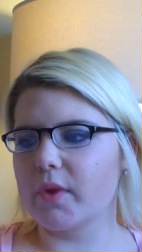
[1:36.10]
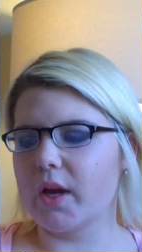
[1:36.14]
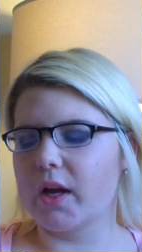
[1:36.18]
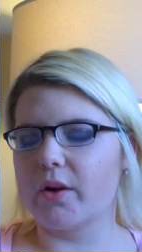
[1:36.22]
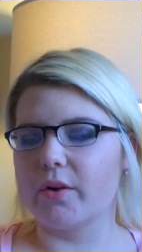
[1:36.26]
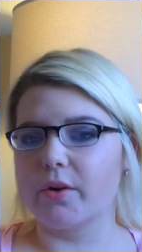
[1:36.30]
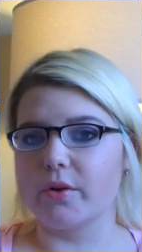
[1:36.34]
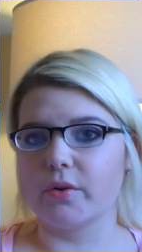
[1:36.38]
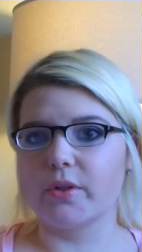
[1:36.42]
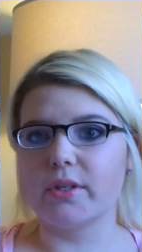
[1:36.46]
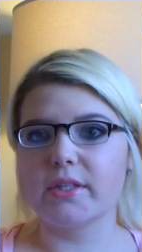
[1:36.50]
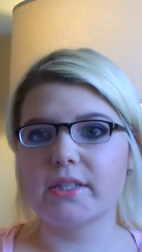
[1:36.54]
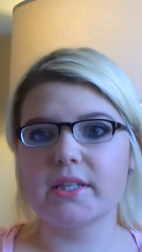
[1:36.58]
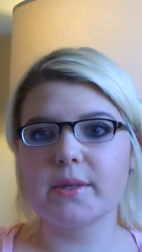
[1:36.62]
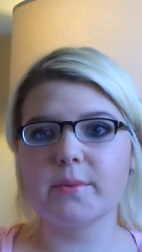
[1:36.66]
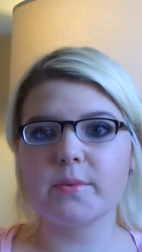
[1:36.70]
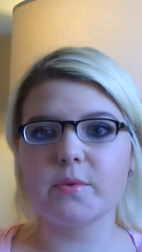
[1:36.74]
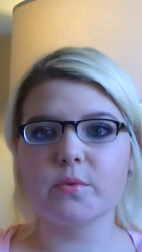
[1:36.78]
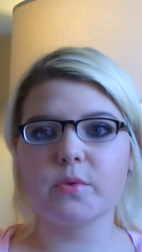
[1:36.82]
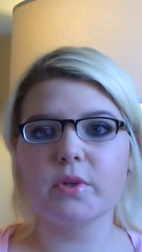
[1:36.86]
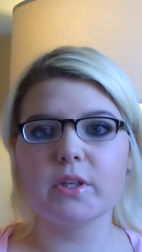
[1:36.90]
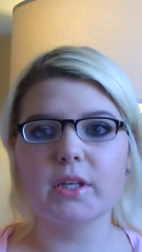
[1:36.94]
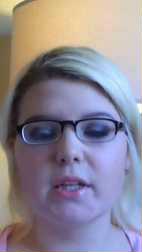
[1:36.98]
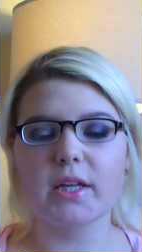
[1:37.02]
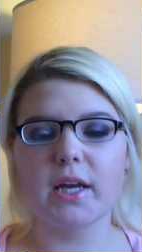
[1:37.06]
I don't know, this seems
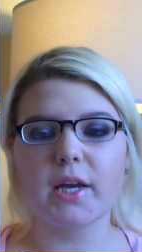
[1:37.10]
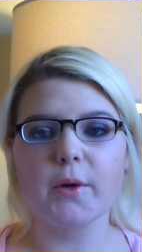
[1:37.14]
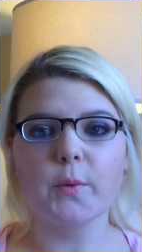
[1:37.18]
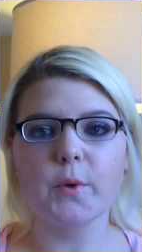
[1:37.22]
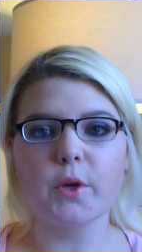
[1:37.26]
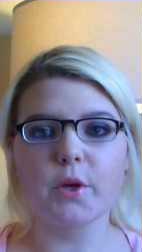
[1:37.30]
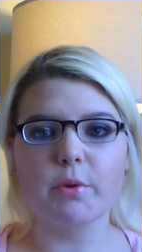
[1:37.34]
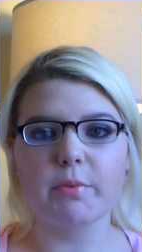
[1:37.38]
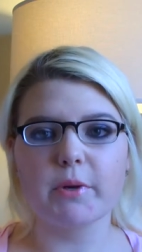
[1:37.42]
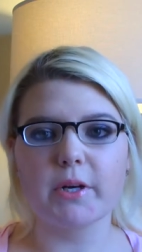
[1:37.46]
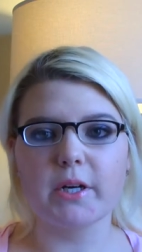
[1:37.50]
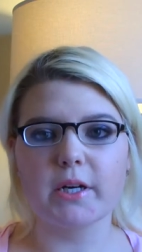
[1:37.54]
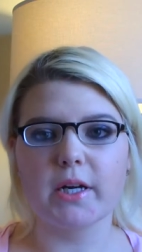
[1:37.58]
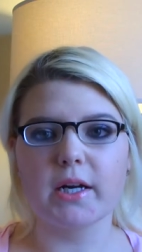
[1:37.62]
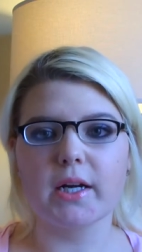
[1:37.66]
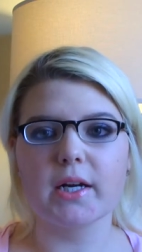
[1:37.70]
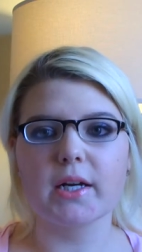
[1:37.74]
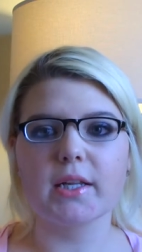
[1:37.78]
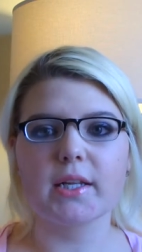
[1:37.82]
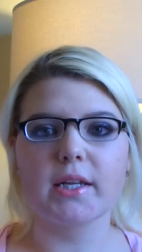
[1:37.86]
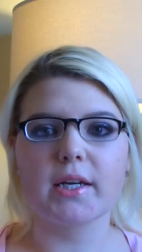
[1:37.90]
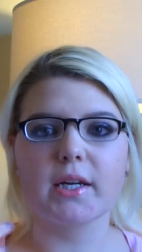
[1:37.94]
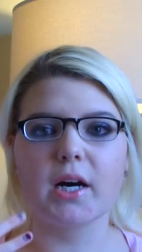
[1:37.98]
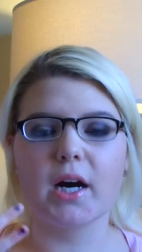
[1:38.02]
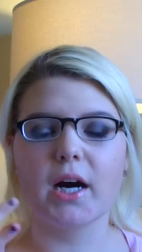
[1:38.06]
really light when you put it on
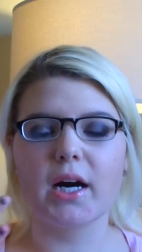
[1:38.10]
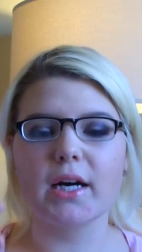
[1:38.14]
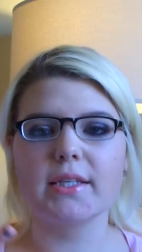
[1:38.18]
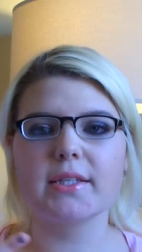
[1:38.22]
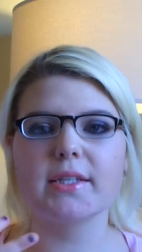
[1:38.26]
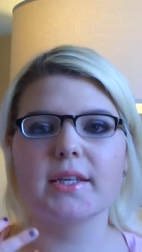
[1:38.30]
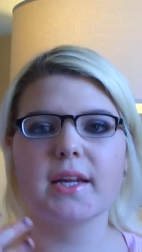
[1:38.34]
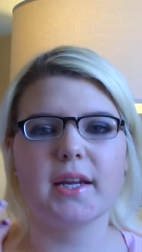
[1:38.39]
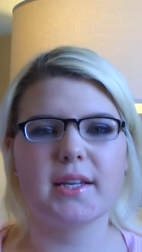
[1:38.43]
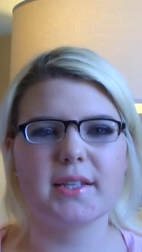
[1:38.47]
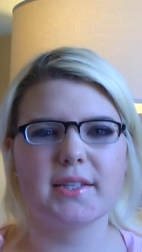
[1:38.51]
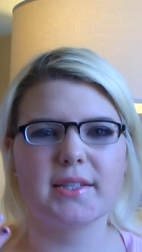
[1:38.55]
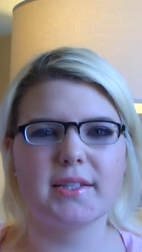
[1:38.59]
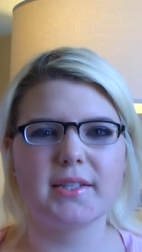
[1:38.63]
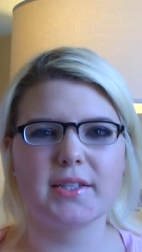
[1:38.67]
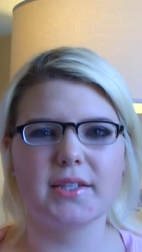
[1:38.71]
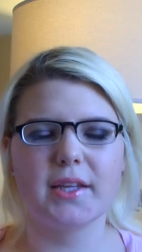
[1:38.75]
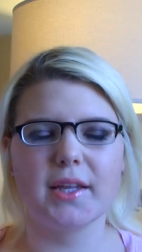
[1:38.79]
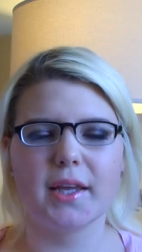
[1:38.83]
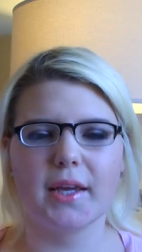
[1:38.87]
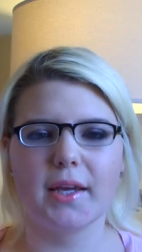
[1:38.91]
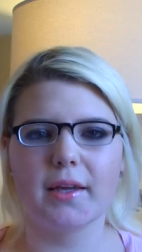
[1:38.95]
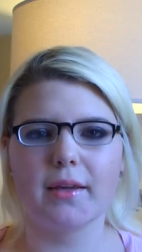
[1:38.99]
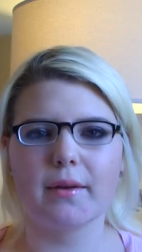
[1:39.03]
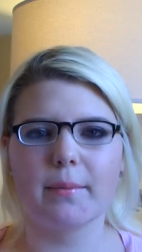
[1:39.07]
and then it oxidizes to
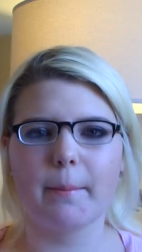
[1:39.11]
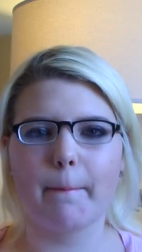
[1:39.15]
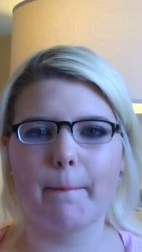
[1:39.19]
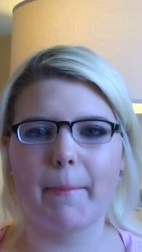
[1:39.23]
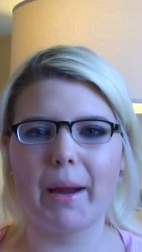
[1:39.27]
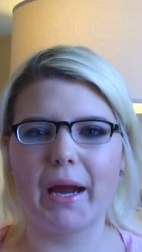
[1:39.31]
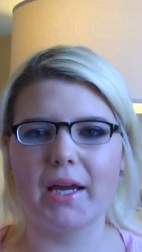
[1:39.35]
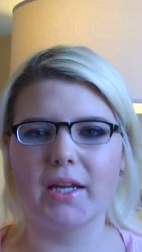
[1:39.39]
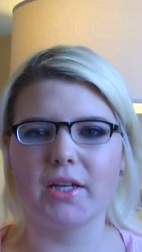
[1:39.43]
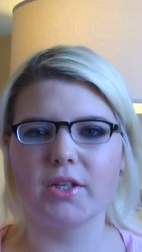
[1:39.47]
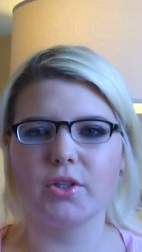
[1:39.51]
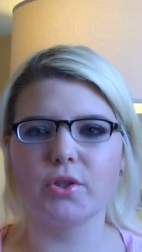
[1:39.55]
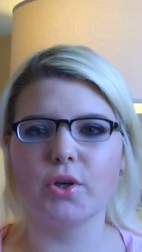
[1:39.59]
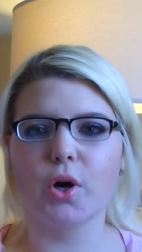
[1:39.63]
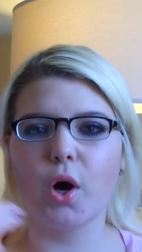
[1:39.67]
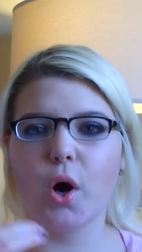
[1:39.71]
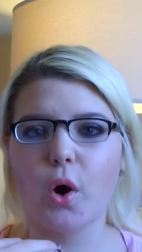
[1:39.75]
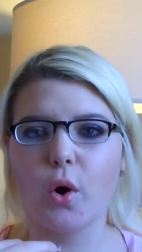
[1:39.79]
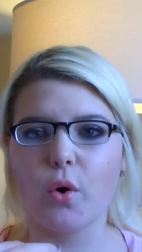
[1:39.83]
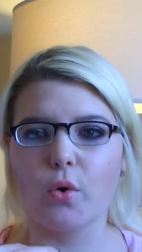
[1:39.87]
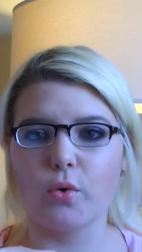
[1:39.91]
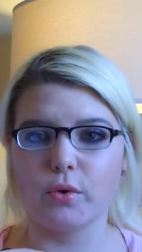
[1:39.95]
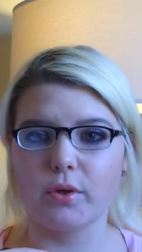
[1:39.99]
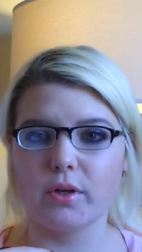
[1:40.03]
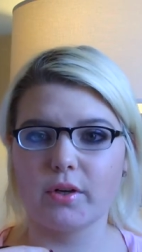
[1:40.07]
like my
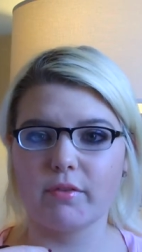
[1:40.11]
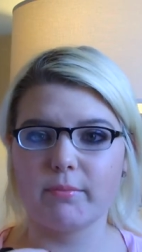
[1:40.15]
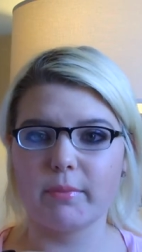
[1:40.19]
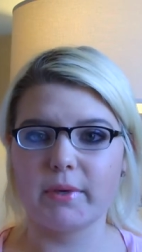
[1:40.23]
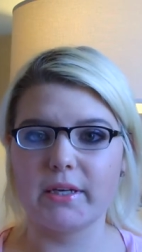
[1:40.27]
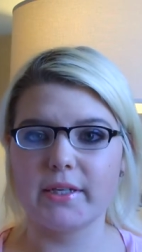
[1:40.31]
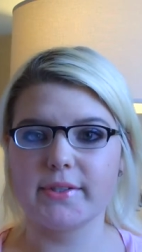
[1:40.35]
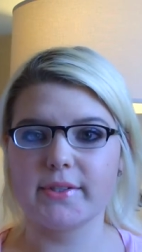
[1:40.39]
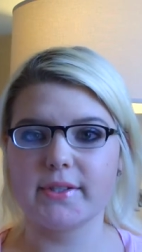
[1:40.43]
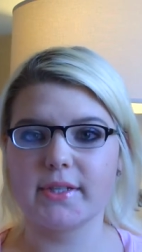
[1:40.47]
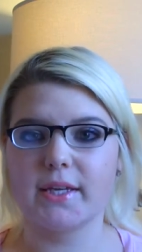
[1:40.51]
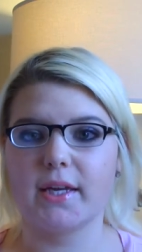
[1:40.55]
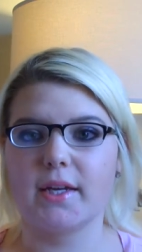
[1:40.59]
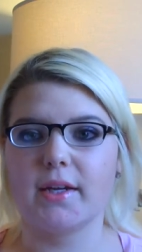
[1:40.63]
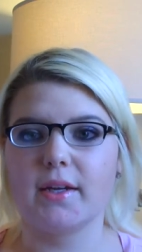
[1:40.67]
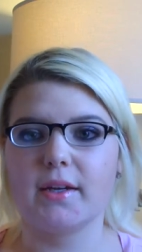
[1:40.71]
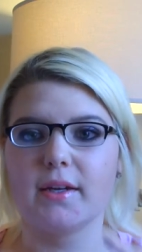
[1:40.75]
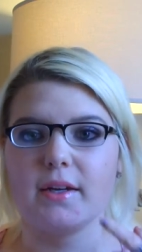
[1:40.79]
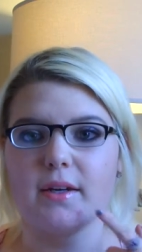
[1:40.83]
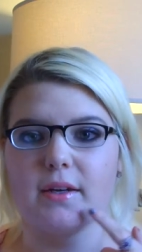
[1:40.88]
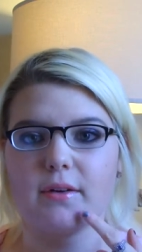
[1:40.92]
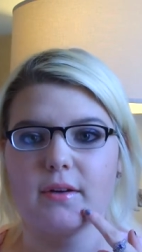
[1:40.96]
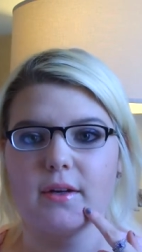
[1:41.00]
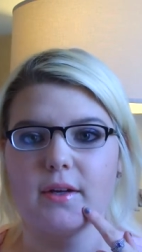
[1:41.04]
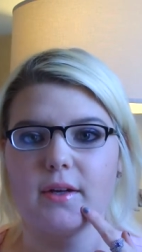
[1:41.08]
tone of my skin. And
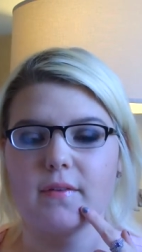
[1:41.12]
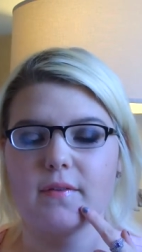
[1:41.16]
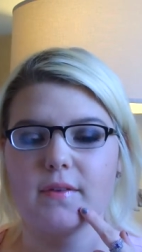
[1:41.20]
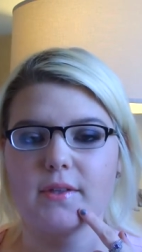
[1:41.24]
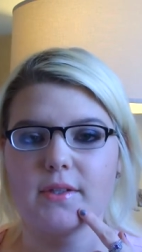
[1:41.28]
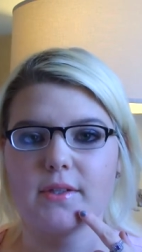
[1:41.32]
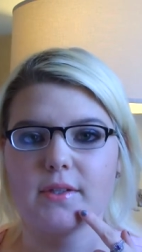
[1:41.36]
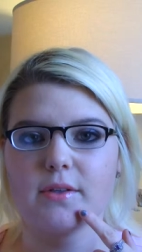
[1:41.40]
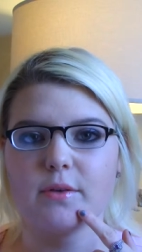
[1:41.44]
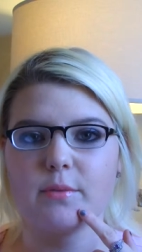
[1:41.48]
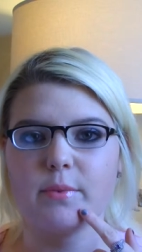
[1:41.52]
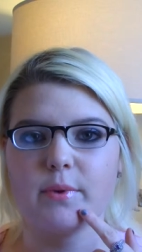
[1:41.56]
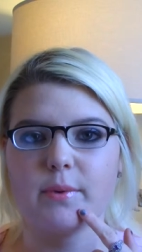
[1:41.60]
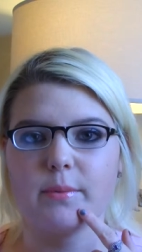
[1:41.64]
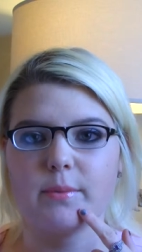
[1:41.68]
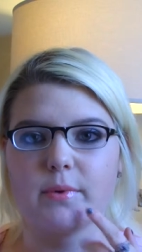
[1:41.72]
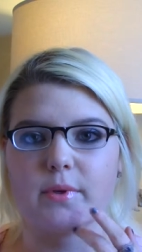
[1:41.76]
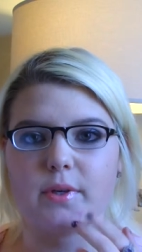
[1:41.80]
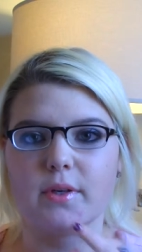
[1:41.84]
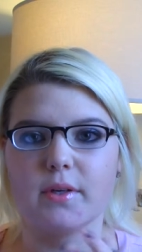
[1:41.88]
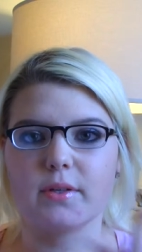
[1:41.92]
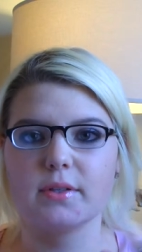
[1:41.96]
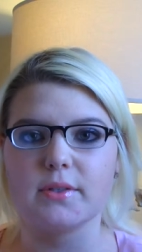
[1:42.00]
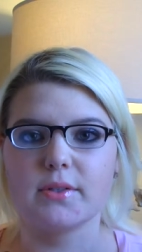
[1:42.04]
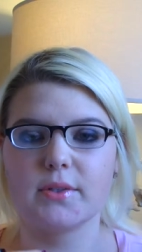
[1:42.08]
I know I have this little pimple
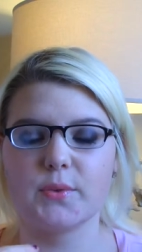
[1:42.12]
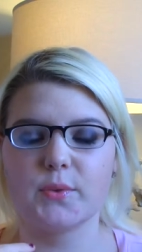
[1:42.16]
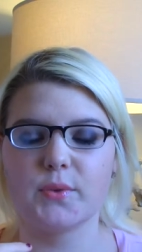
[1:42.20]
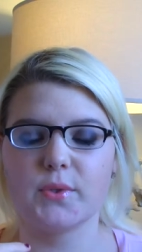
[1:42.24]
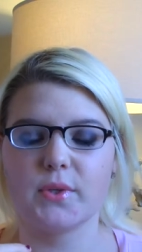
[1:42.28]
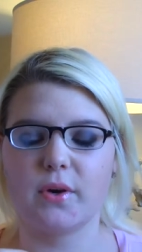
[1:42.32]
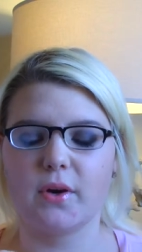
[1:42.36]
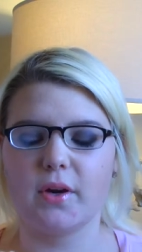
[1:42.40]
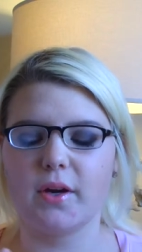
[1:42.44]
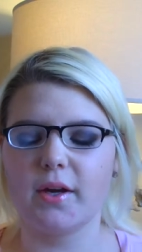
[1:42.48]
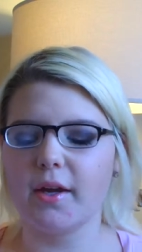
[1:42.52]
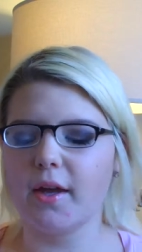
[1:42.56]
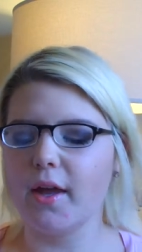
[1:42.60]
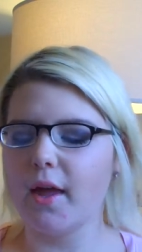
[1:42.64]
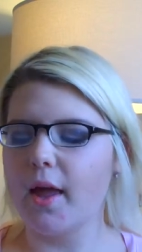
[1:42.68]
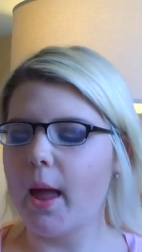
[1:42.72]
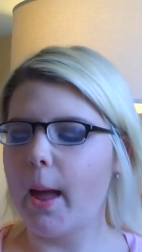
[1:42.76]
here, so sorry.